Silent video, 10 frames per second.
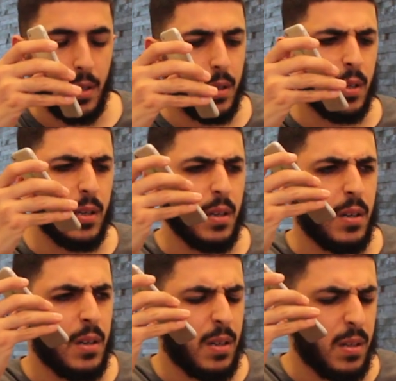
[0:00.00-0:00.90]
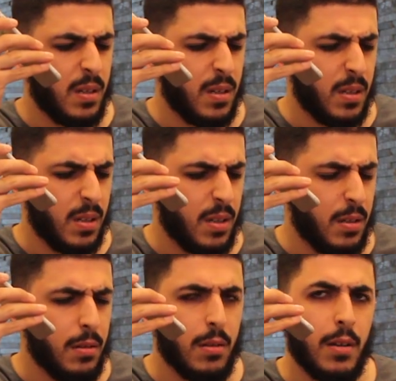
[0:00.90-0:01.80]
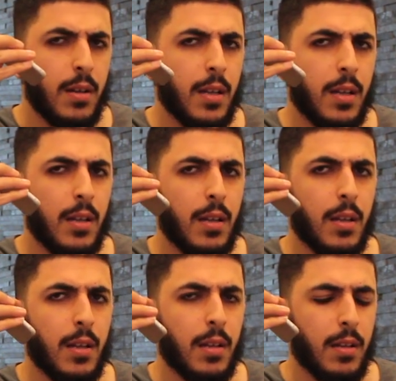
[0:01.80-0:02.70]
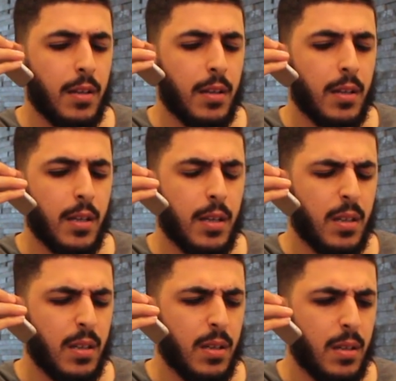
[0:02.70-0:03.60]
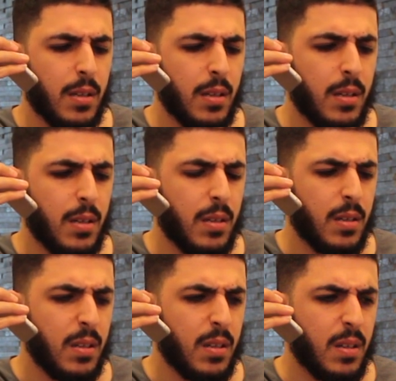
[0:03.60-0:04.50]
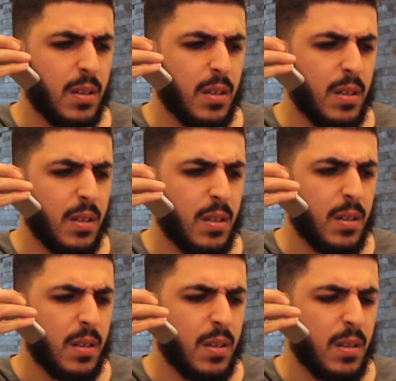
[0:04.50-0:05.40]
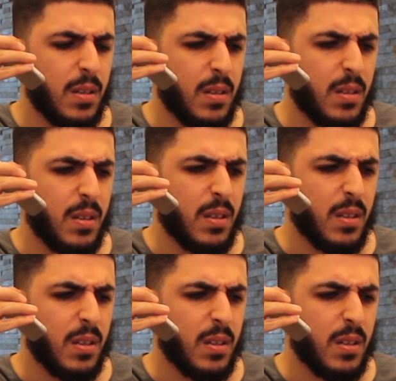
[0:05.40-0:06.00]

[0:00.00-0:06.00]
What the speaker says: [no speech]